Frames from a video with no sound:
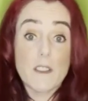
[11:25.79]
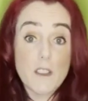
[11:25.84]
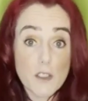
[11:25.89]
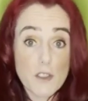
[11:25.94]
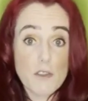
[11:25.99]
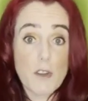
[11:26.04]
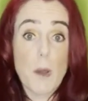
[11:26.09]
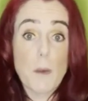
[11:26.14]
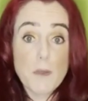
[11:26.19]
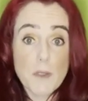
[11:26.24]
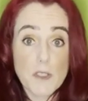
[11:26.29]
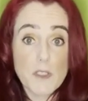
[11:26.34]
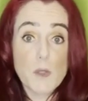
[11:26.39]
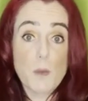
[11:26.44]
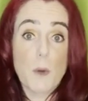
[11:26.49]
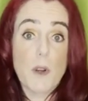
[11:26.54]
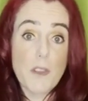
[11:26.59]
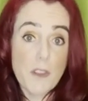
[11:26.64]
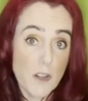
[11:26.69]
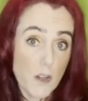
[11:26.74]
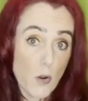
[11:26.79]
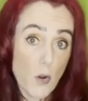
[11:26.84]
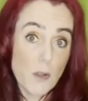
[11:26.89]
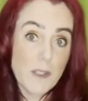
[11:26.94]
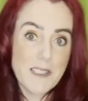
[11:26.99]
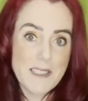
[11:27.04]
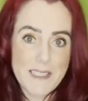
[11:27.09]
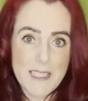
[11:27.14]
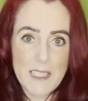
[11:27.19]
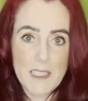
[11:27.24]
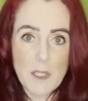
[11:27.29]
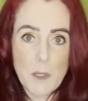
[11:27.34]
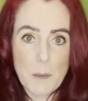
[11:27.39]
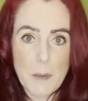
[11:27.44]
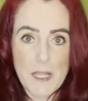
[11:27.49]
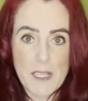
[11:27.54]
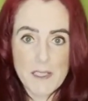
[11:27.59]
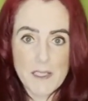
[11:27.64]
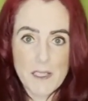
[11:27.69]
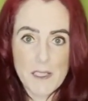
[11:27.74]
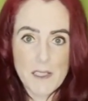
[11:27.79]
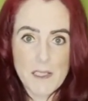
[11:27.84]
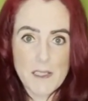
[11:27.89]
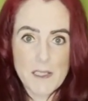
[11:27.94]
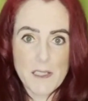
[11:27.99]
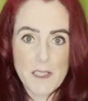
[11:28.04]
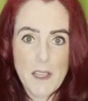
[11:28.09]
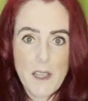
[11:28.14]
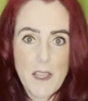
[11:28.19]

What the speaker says: disruptions were there on a daily basis.